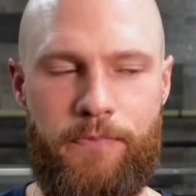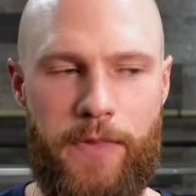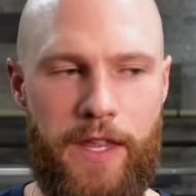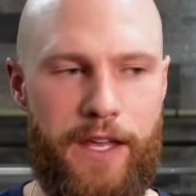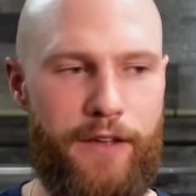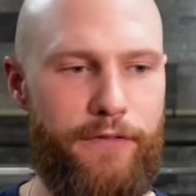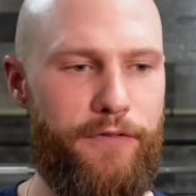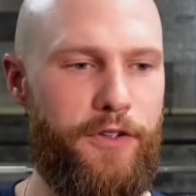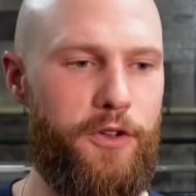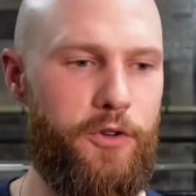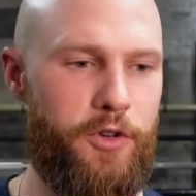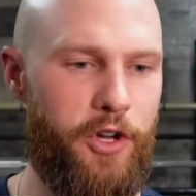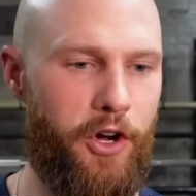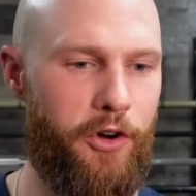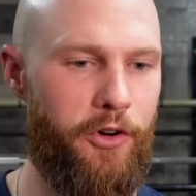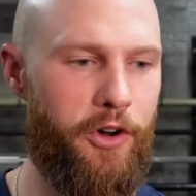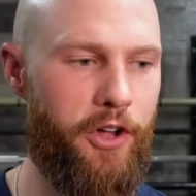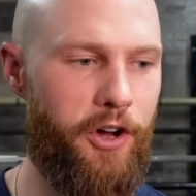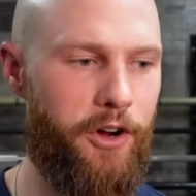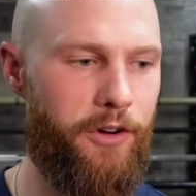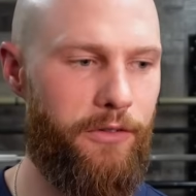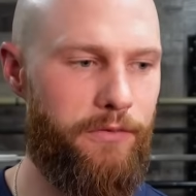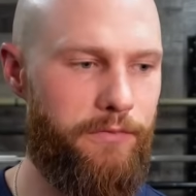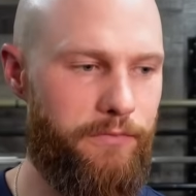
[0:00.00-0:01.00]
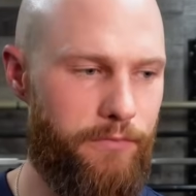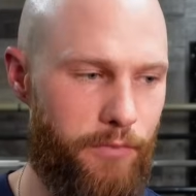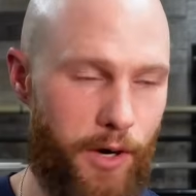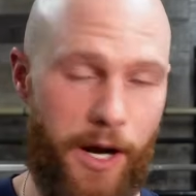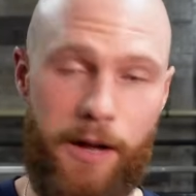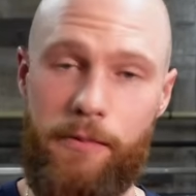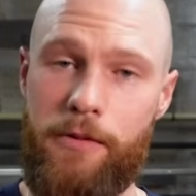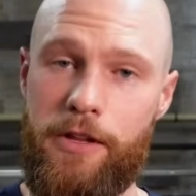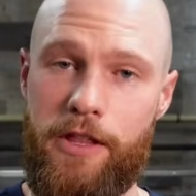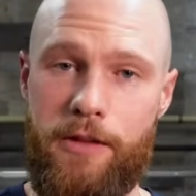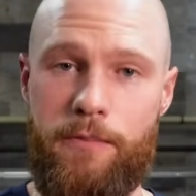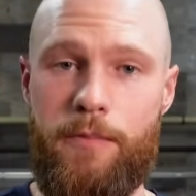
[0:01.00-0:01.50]
if you don't know
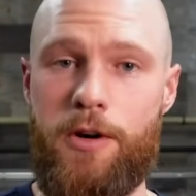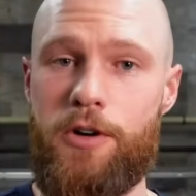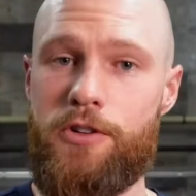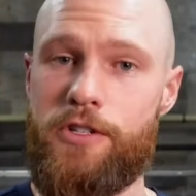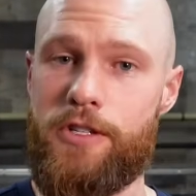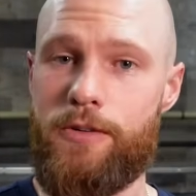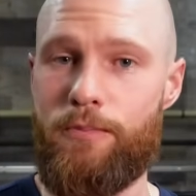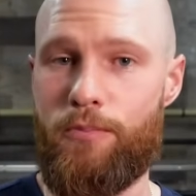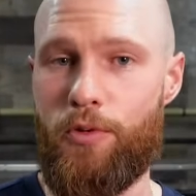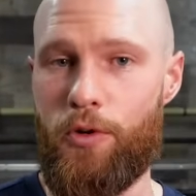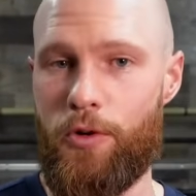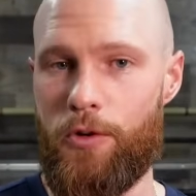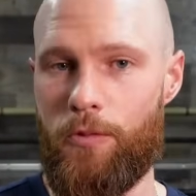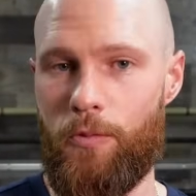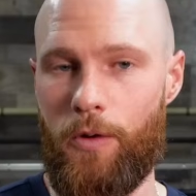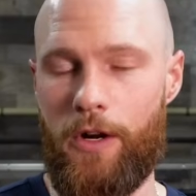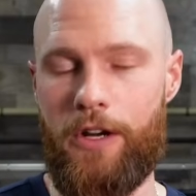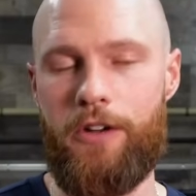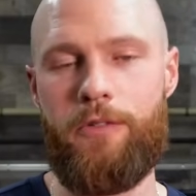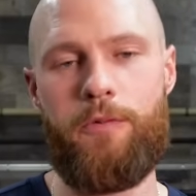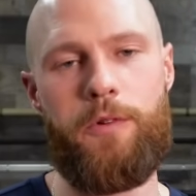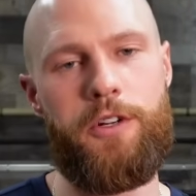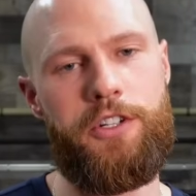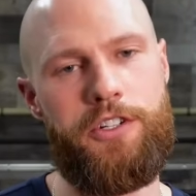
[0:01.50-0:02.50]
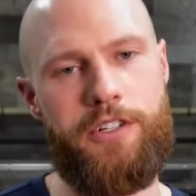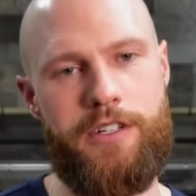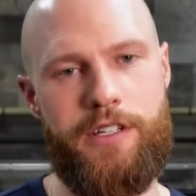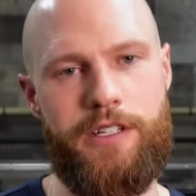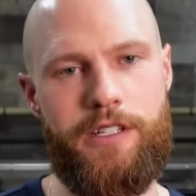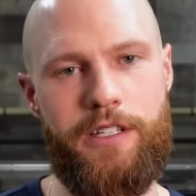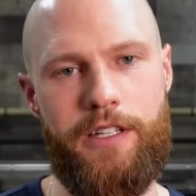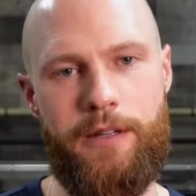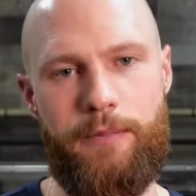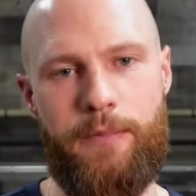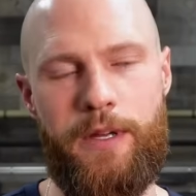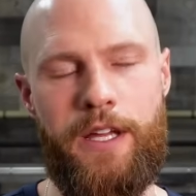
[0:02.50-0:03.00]
probably the most important one, which is
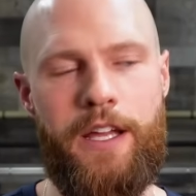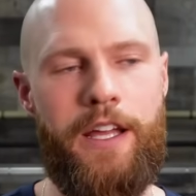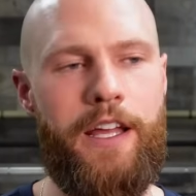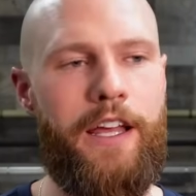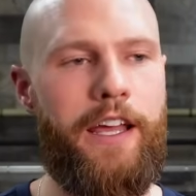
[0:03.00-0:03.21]
sleep?